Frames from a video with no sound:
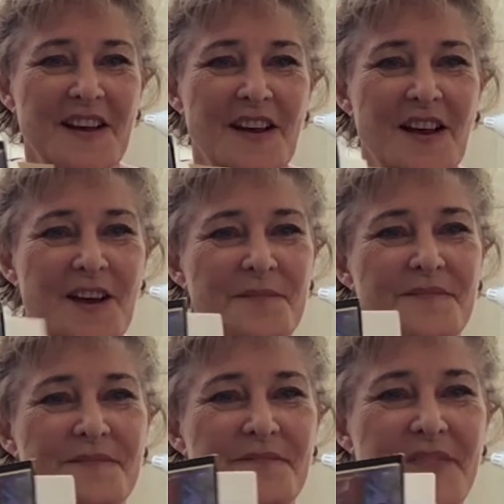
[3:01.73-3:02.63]

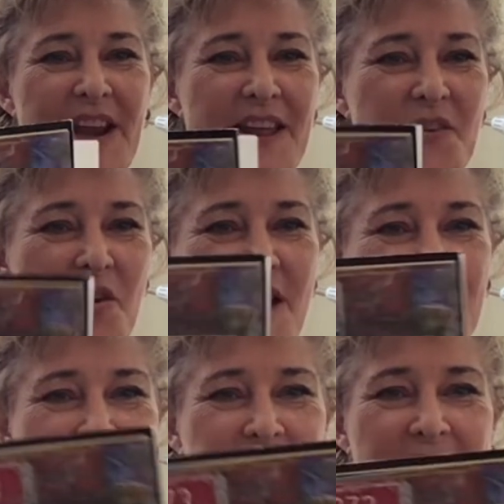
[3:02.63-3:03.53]
that I
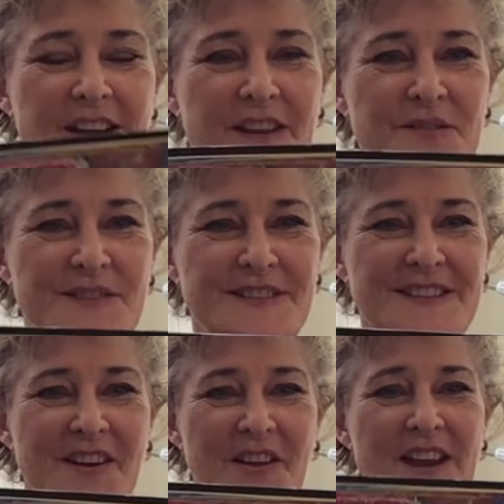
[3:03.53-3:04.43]
created and I used to
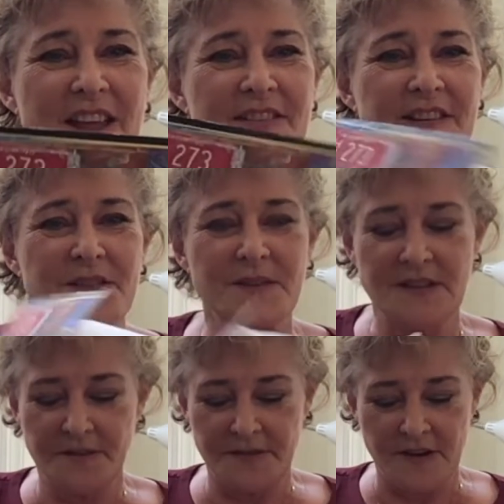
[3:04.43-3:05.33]
sell. And I think to
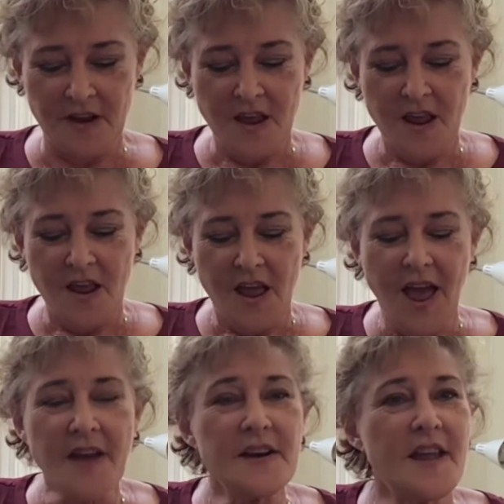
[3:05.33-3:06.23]
myself that,
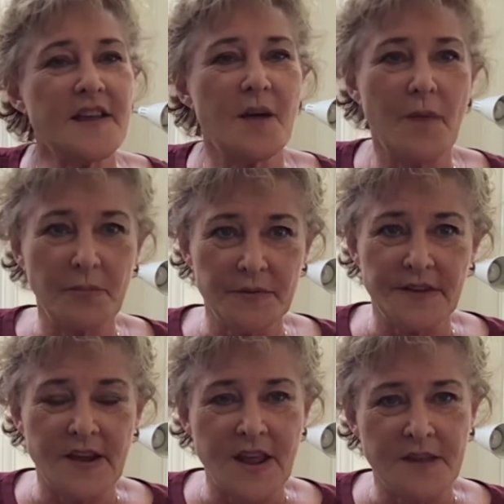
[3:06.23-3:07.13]
how did I come up with the
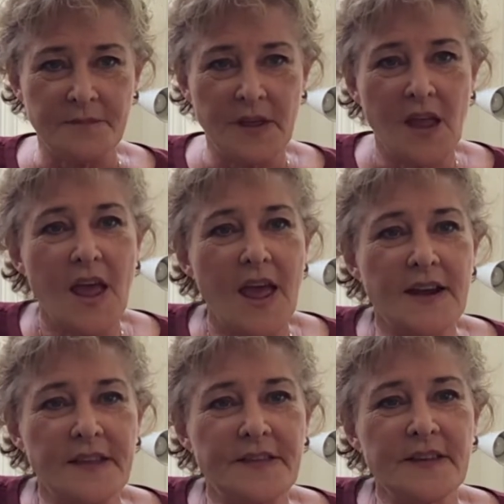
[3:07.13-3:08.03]
name? And
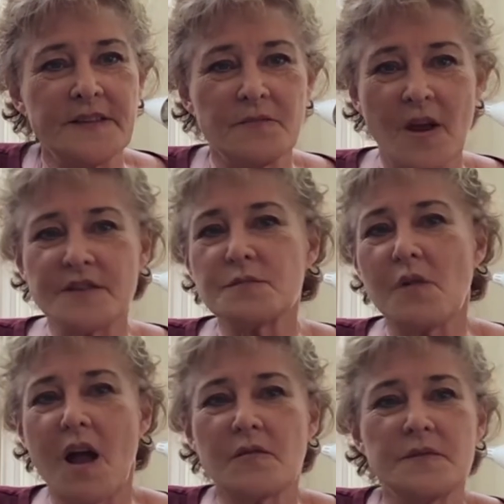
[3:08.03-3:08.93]
I think that Writer's
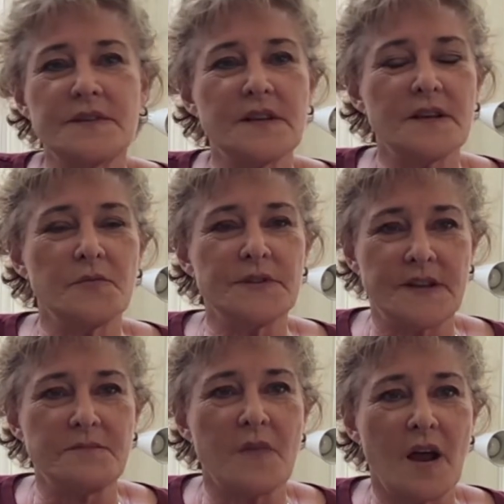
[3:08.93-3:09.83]
Block was
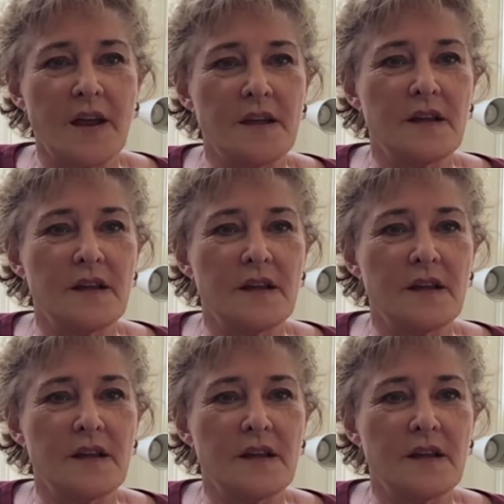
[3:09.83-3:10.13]
in my